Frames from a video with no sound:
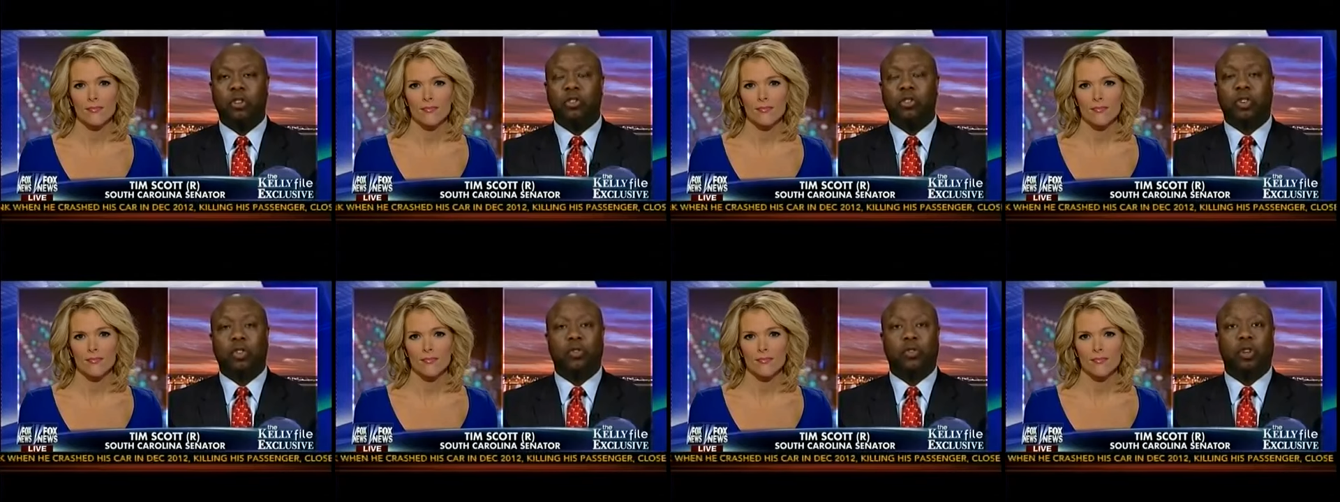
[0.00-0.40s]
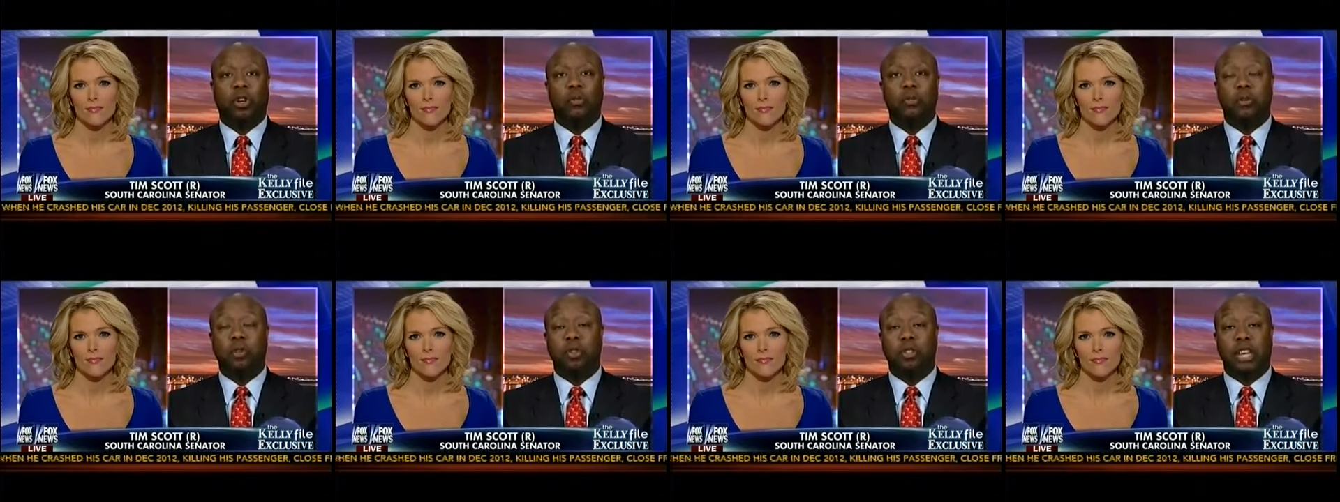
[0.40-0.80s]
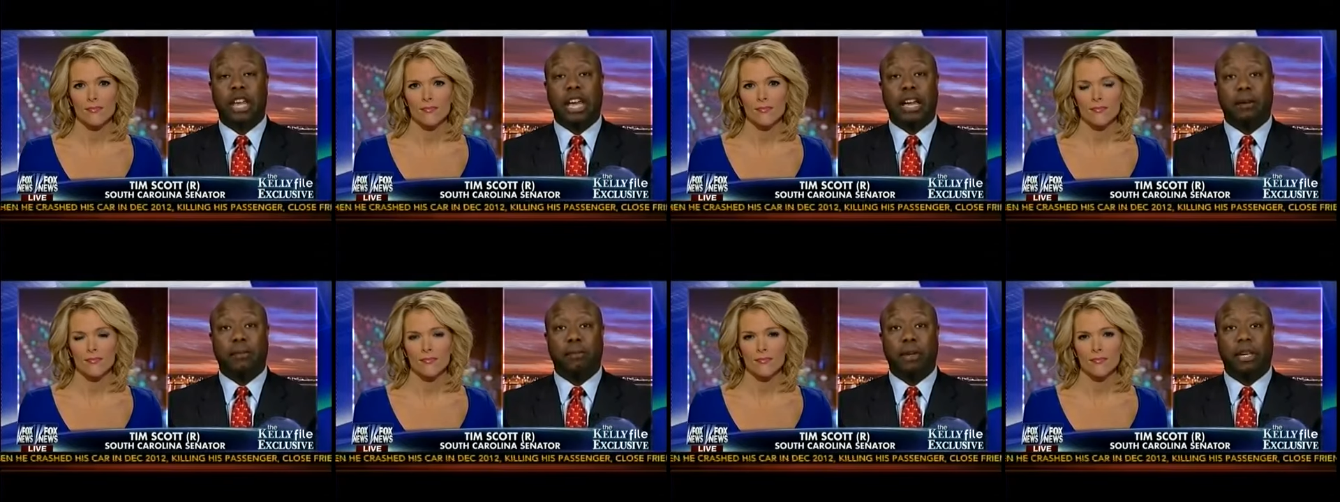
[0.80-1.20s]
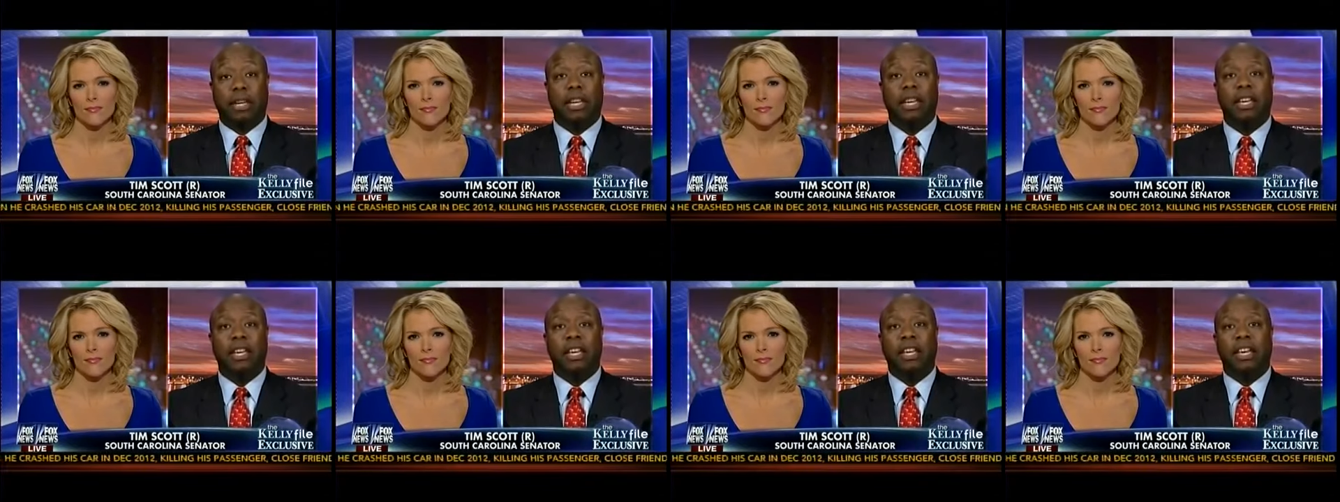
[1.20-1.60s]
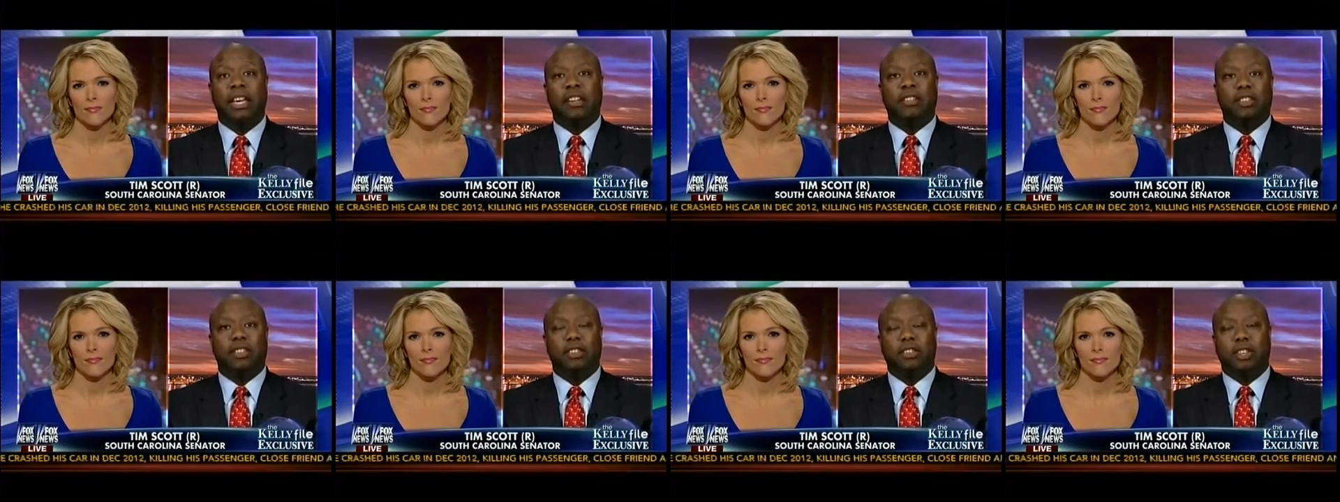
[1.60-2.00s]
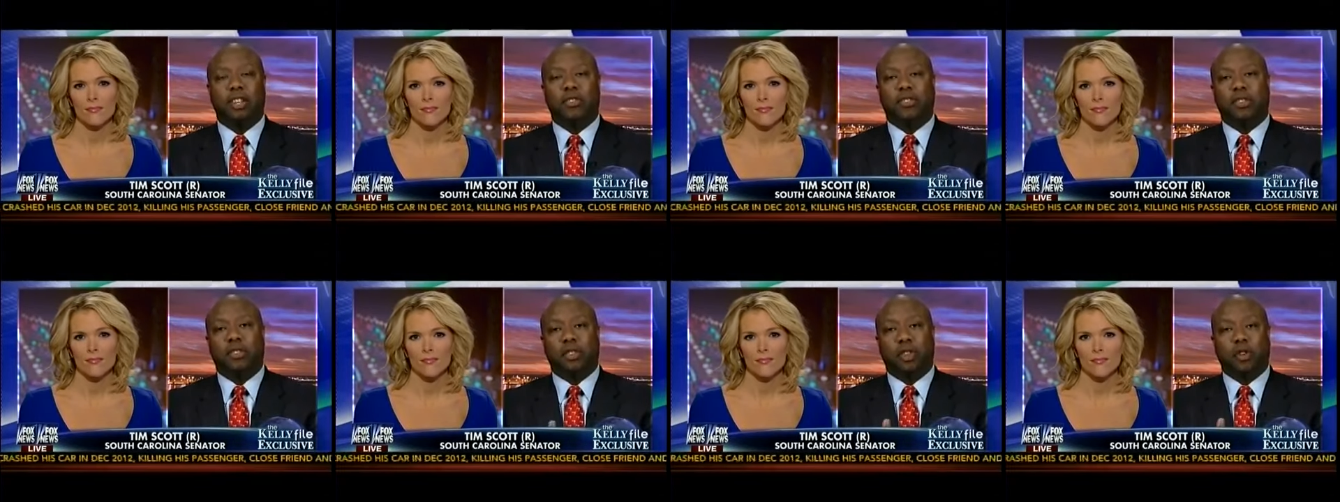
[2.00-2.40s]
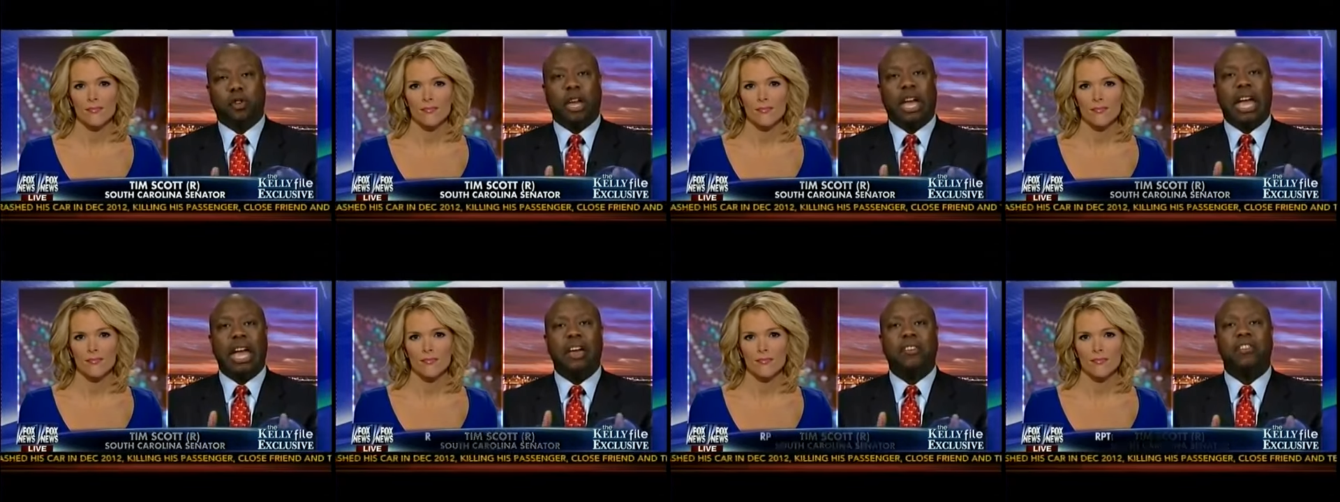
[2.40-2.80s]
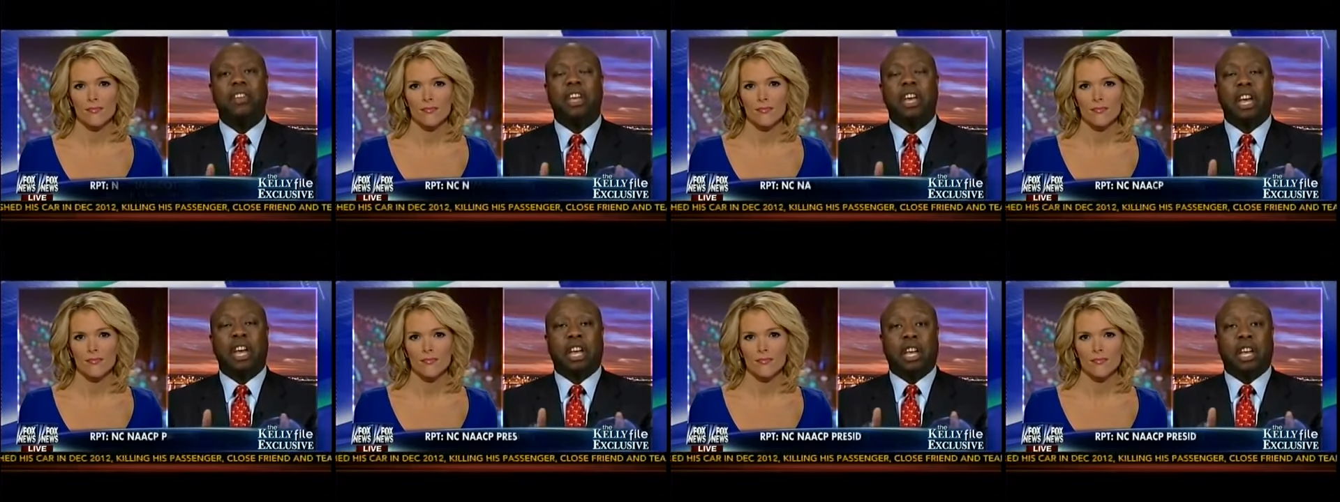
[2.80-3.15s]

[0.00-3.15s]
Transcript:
Speaker 1: And so for him to attack me, it's as if you have